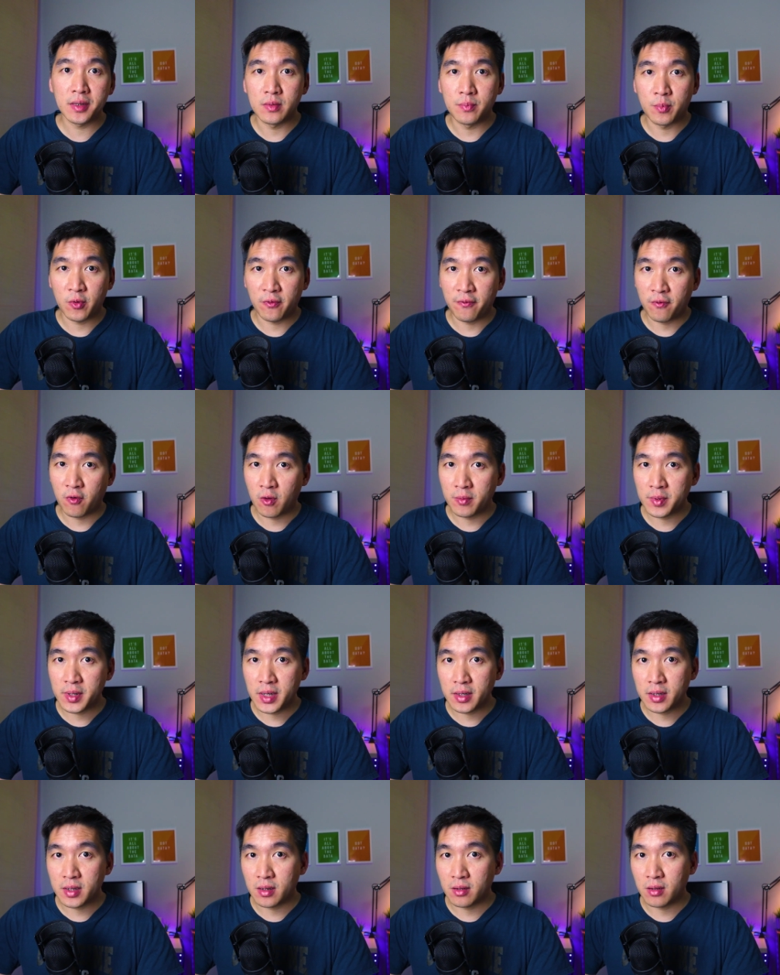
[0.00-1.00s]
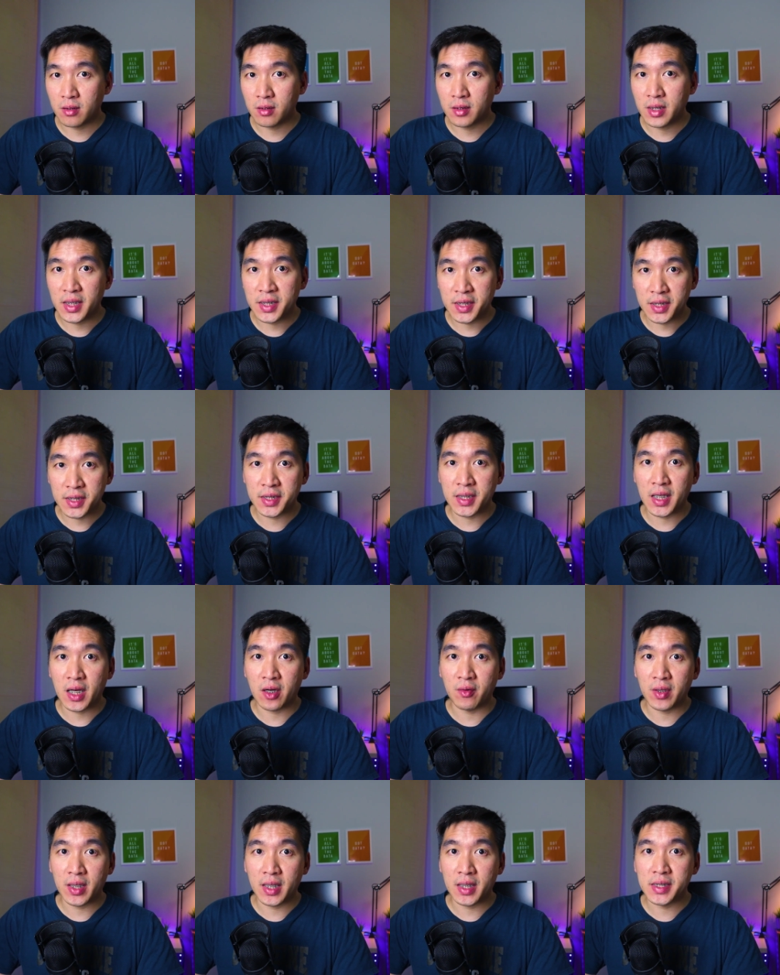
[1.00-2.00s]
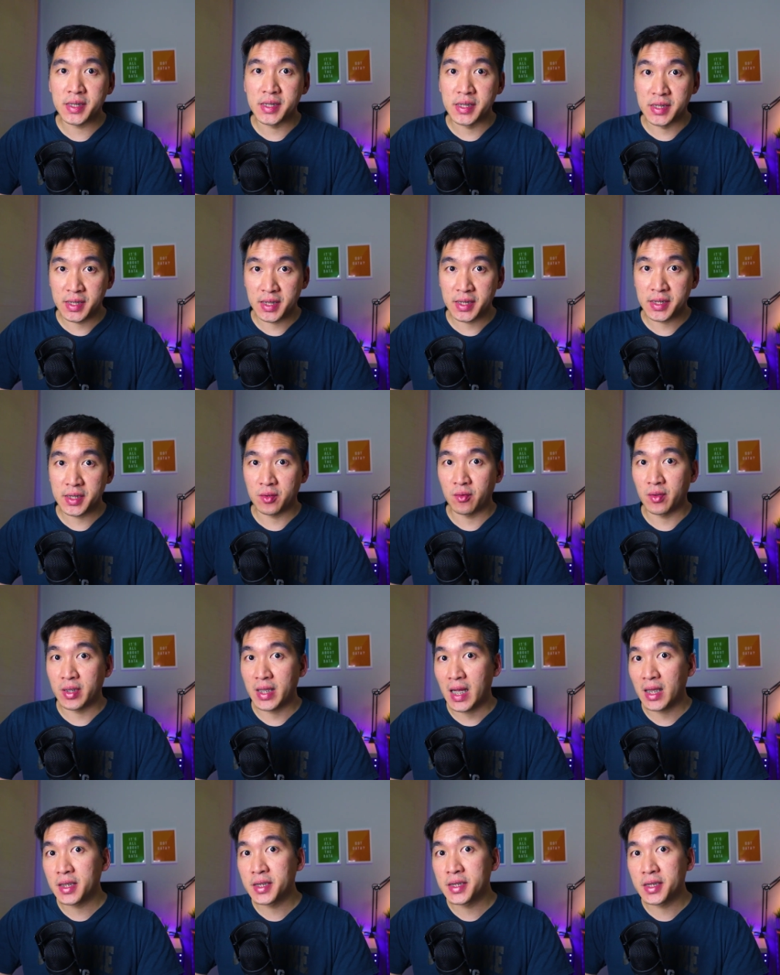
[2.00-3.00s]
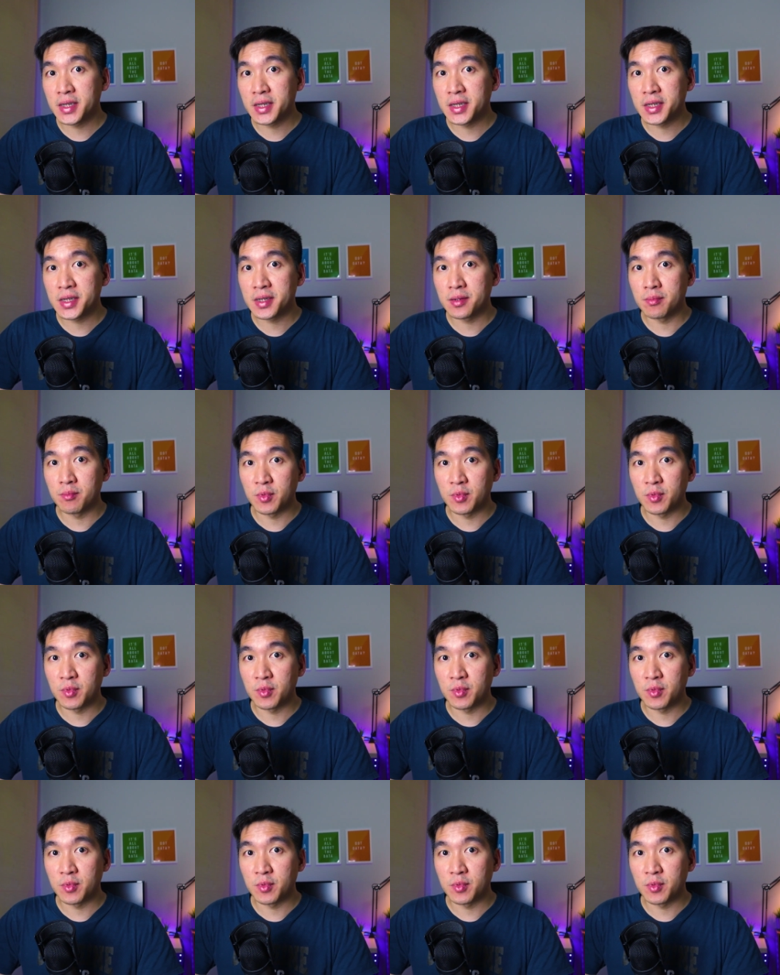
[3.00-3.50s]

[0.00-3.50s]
to perform the necessary statistical analysis,